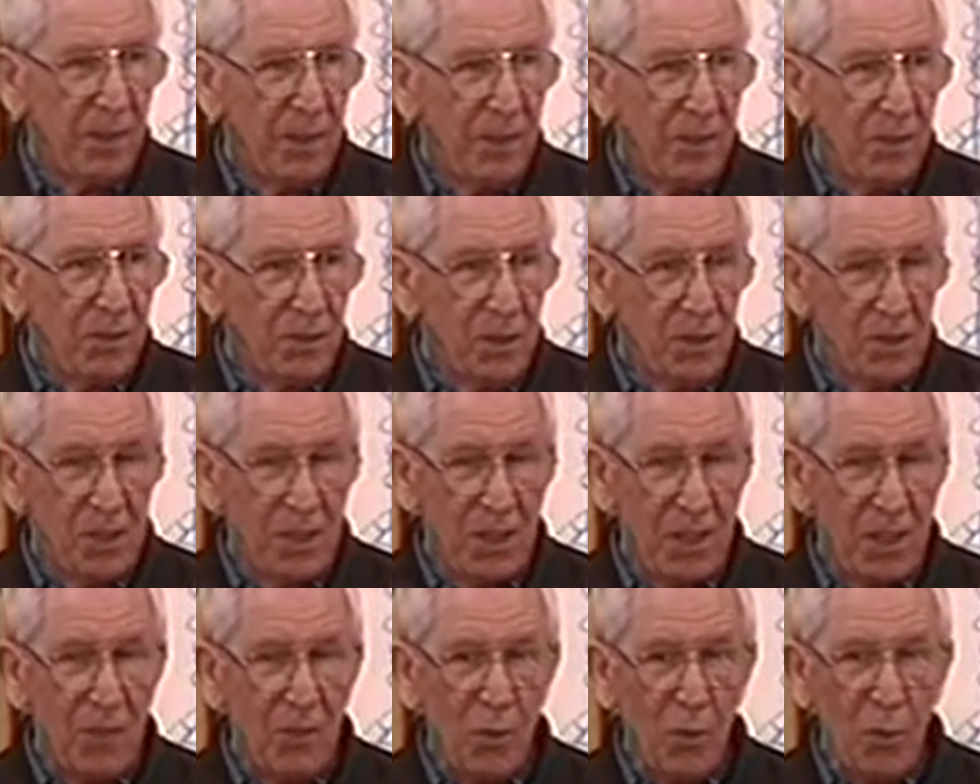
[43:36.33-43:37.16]
to
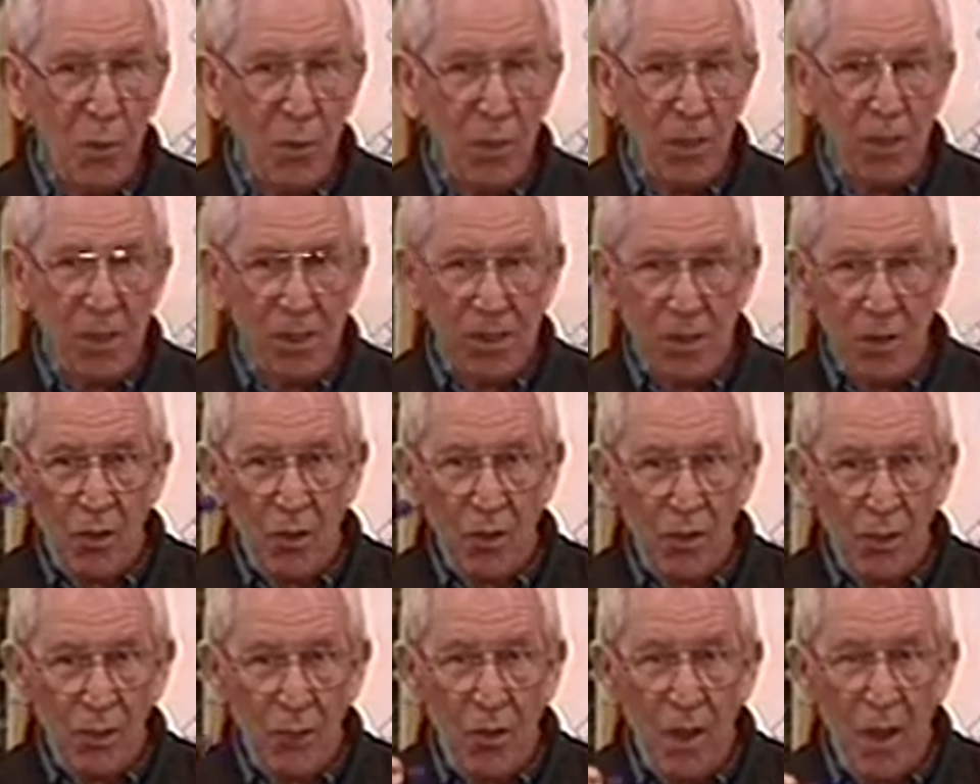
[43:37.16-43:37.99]
discover whether he's
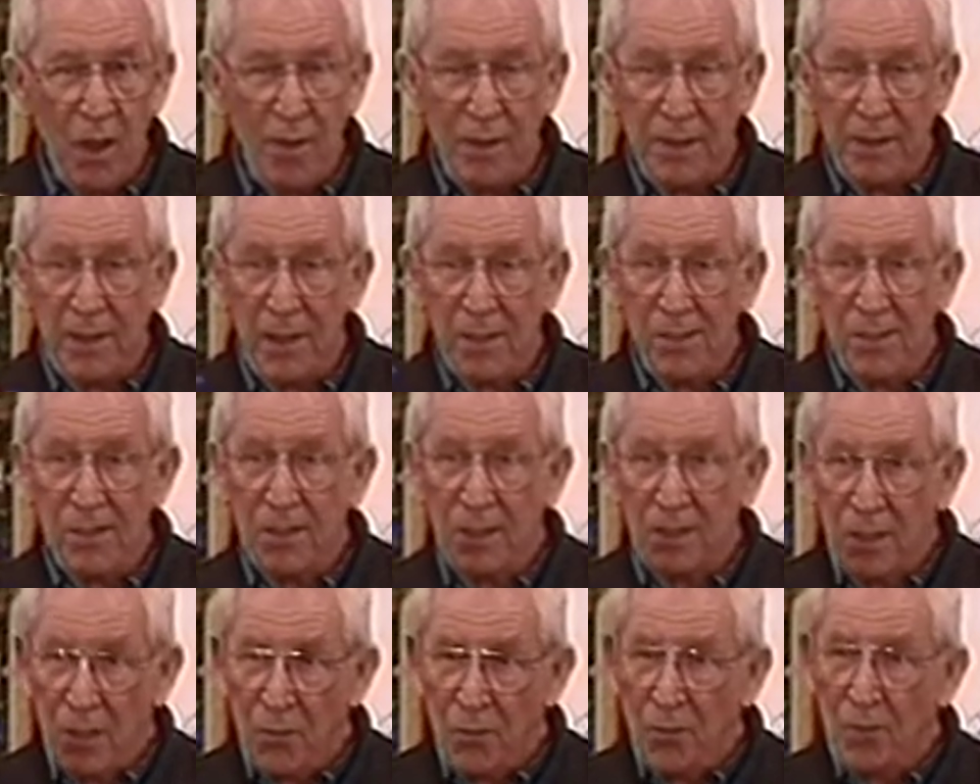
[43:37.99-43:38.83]
got it right. He has to
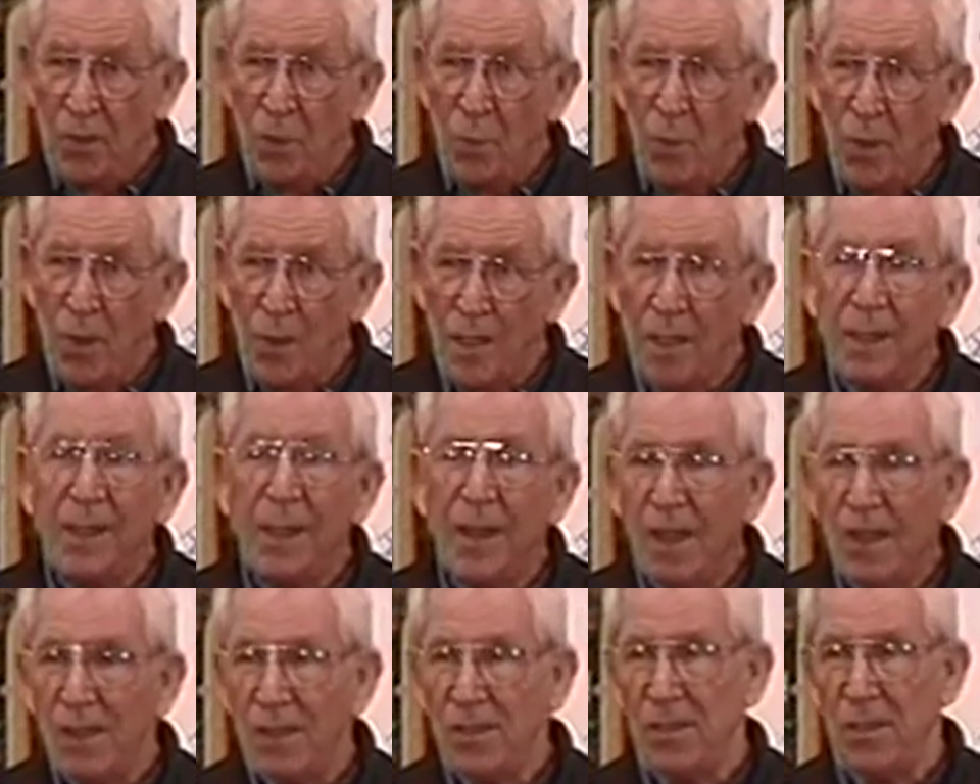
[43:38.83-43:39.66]
give it the way he
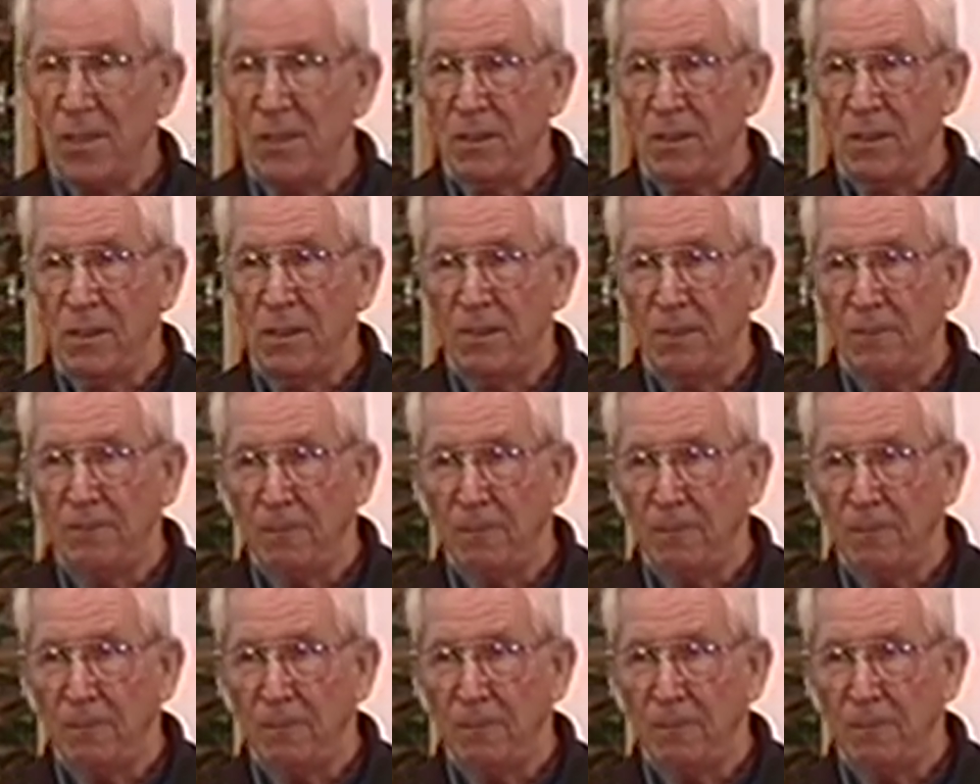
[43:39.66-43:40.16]
gets it, see.